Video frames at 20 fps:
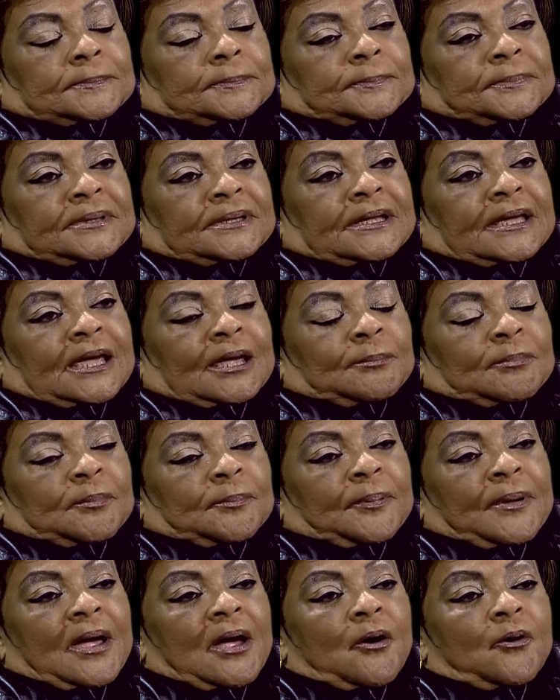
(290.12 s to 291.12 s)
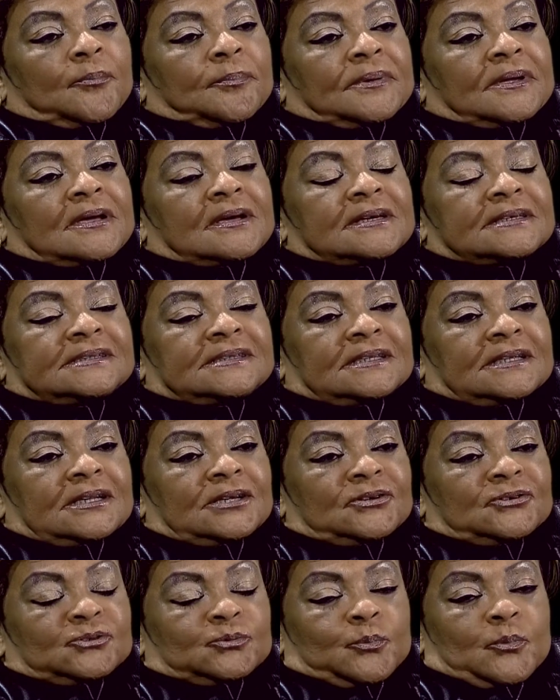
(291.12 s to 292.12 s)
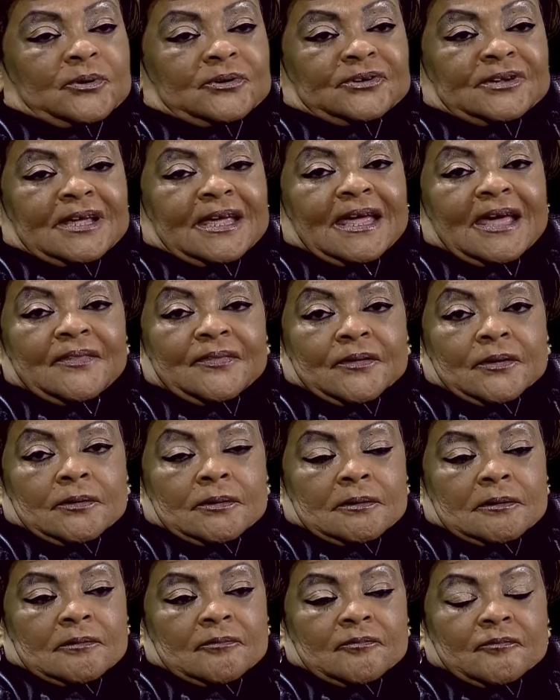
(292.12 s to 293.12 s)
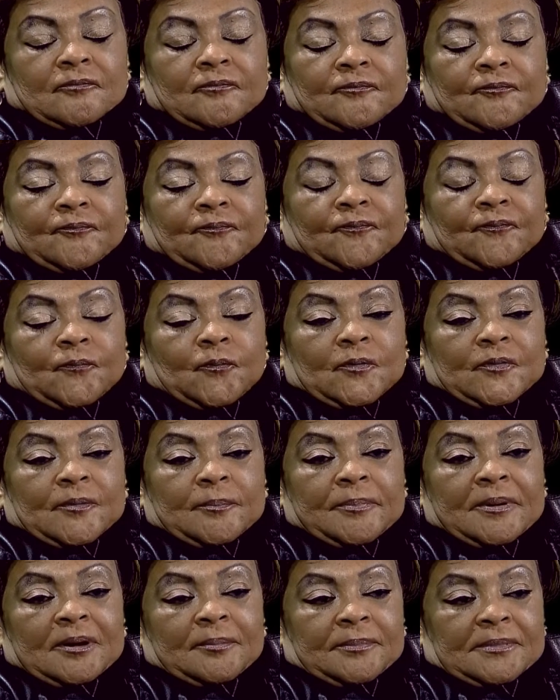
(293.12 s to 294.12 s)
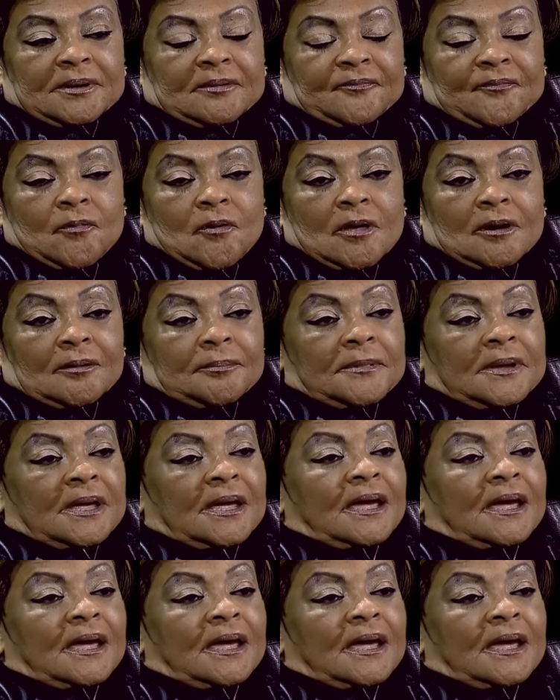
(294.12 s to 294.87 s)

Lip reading: became empowered because the leaders worked together for the betterment of Harlem,